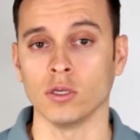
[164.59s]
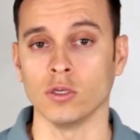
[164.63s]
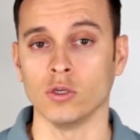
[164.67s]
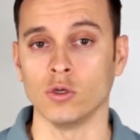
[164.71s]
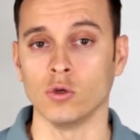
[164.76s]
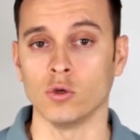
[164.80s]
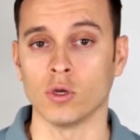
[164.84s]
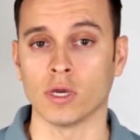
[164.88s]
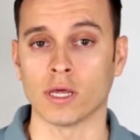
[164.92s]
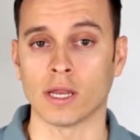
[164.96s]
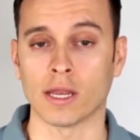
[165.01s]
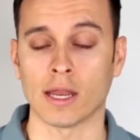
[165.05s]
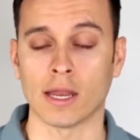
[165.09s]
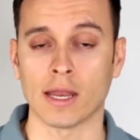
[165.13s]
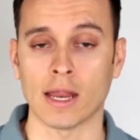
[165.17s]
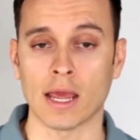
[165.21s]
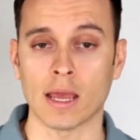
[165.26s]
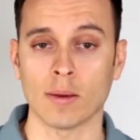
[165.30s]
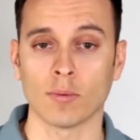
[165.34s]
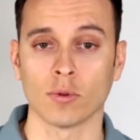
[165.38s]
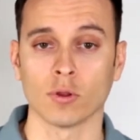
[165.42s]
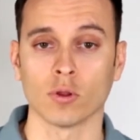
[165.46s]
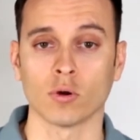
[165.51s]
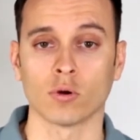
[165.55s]
You can
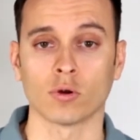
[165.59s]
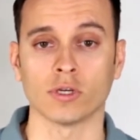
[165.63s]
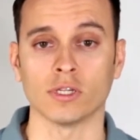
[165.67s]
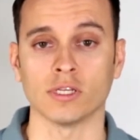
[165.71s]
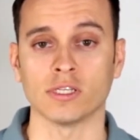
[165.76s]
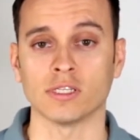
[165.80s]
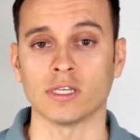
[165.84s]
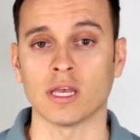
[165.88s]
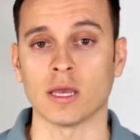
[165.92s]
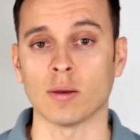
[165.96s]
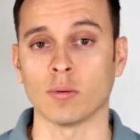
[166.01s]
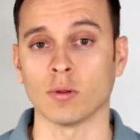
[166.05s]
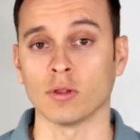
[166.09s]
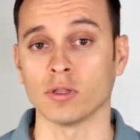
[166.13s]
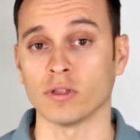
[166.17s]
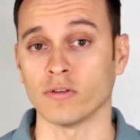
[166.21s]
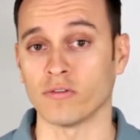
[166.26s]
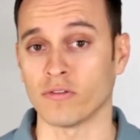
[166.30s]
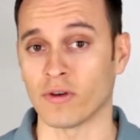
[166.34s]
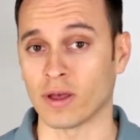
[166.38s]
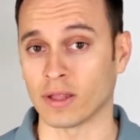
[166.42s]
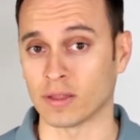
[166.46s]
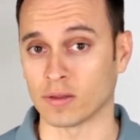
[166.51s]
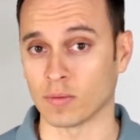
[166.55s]
enable or disable the
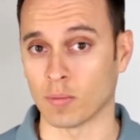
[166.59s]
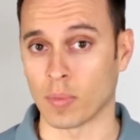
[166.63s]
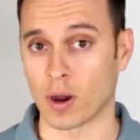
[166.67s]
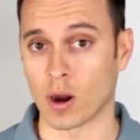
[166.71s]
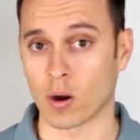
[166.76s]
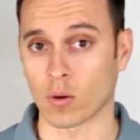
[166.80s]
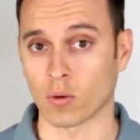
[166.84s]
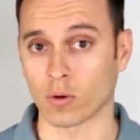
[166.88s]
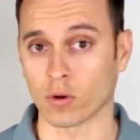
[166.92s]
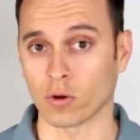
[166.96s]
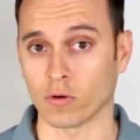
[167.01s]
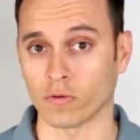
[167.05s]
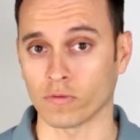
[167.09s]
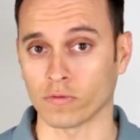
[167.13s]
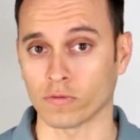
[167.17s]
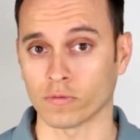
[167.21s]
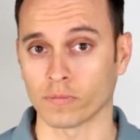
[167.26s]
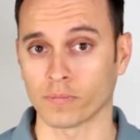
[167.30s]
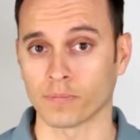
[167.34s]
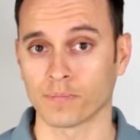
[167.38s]
phantom power off.